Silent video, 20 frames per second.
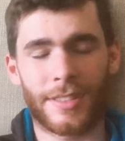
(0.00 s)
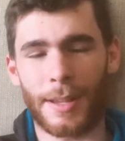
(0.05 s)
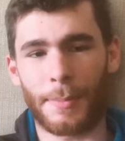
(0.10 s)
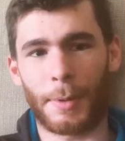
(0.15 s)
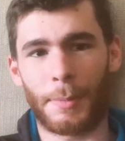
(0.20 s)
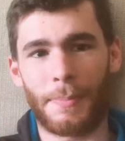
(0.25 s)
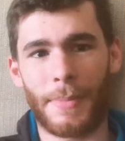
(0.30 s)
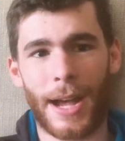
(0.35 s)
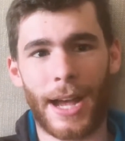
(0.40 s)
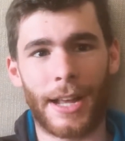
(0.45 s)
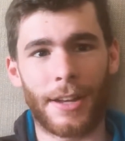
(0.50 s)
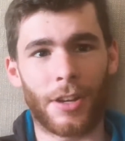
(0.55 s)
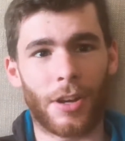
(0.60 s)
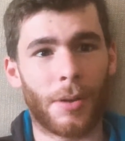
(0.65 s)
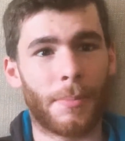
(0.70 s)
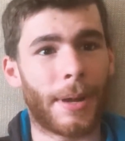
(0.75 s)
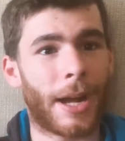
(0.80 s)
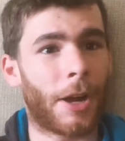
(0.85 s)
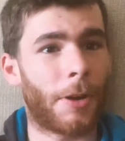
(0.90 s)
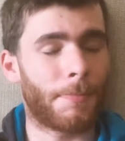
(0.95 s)
Some of mine
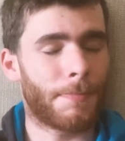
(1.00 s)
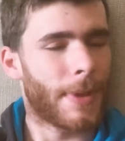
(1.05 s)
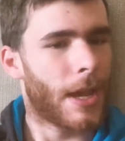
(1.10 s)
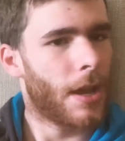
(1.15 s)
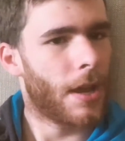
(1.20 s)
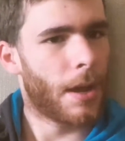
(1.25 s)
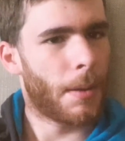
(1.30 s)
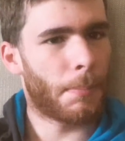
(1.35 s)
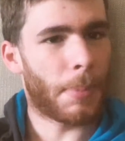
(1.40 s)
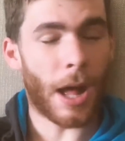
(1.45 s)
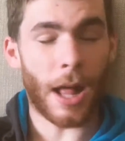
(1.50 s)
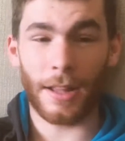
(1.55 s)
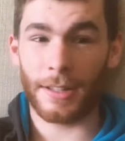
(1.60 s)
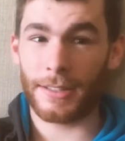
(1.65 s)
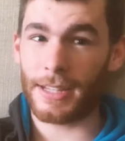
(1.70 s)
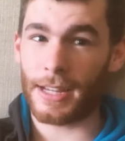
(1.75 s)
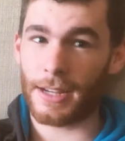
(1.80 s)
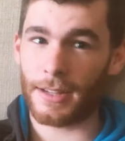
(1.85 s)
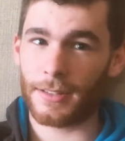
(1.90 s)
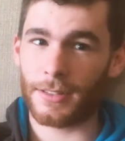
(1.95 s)
are about
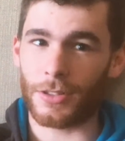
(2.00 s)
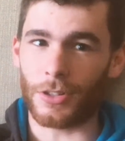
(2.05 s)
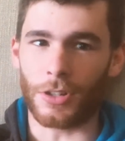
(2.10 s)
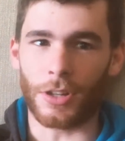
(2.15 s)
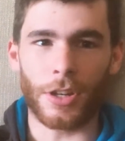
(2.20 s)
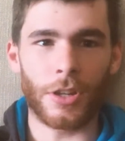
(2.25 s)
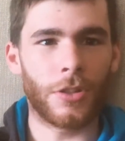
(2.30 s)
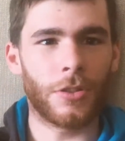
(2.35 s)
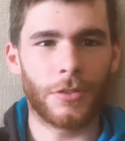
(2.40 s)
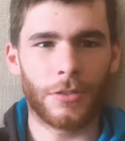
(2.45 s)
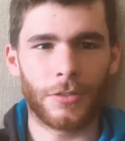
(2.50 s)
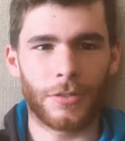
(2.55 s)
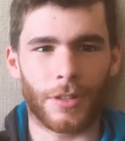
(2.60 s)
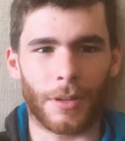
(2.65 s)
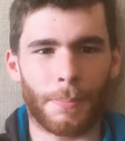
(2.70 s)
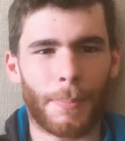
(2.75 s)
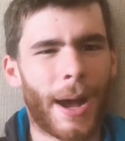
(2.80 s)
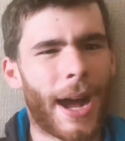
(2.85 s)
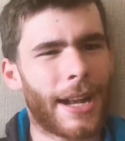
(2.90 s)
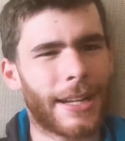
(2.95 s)
politics or news
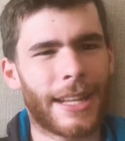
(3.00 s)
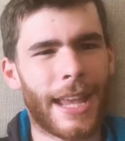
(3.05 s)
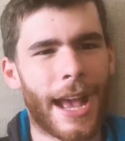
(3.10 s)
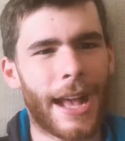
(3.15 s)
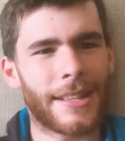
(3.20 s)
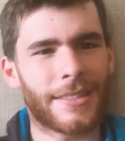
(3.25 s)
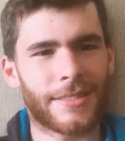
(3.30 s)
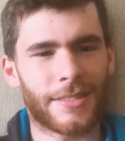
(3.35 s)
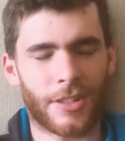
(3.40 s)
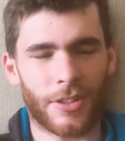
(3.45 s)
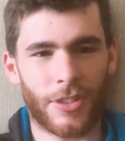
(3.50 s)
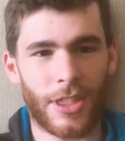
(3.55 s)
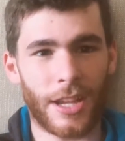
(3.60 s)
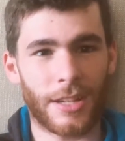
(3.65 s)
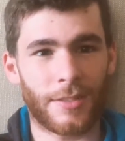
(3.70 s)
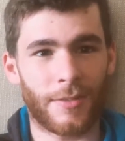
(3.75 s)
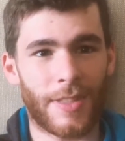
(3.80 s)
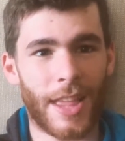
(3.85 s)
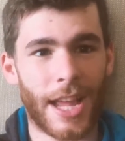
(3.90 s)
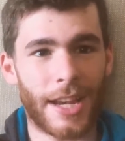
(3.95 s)
or podcasts or
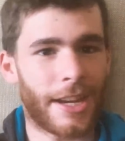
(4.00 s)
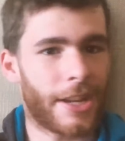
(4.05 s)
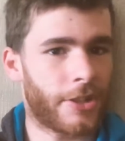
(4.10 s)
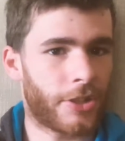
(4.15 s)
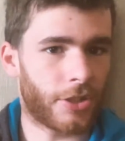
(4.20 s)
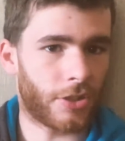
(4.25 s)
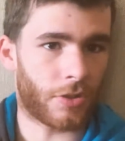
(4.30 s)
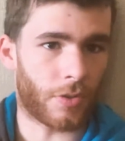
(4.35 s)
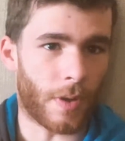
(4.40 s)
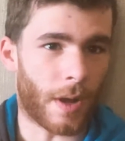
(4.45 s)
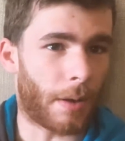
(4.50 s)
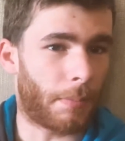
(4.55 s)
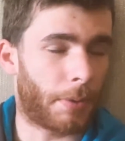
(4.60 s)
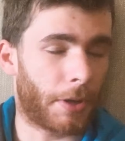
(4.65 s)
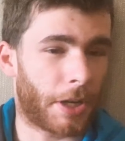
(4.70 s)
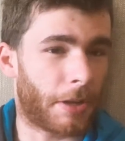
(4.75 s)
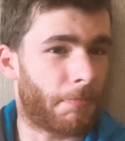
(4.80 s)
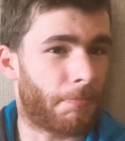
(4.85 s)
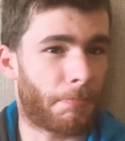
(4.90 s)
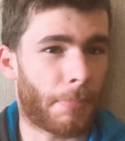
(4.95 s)
things of that nature, so I'll
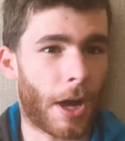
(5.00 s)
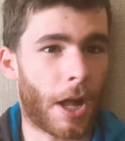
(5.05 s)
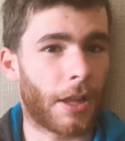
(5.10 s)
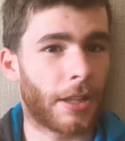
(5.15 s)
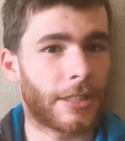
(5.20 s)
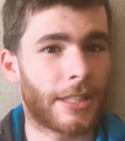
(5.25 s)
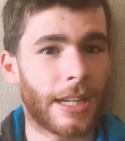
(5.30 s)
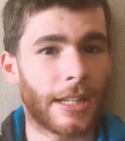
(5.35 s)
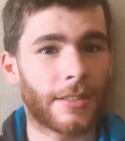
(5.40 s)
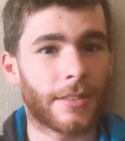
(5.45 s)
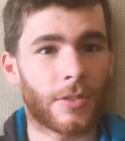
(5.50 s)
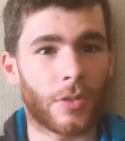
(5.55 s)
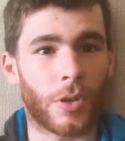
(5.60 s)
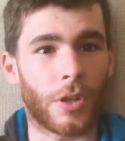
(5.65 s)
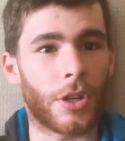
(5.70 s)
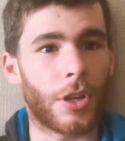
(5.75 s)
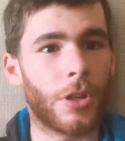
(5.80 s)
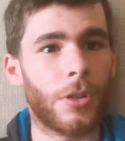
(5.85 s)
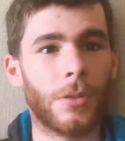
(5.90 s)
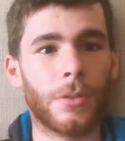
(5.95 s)
put in politics
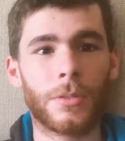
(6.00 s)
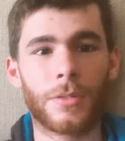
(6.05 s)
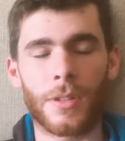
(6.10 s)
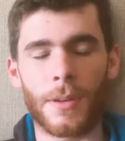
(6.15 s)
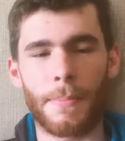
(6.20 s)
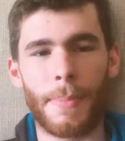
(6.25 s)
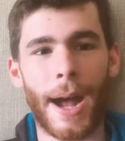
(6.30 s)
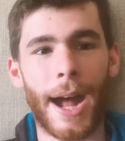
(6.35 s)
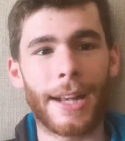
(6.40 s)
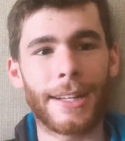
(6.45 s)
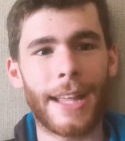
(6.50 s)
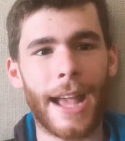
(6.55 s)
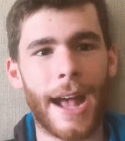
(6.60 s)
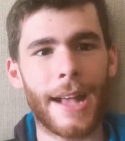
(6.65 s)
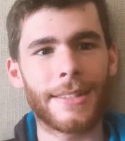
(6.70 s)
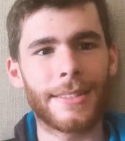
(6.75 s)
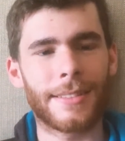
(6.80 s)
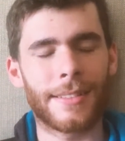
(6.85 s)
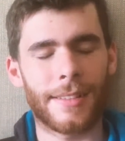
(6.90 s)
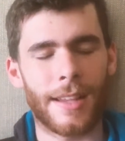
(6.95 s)
or news or
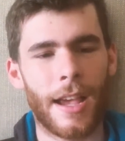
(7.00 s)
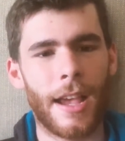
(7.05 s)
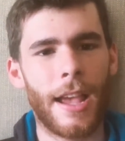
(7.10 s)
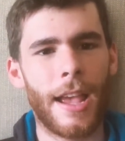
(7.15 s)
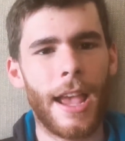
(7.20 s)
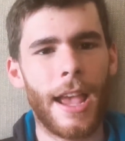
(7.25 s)
podcasts,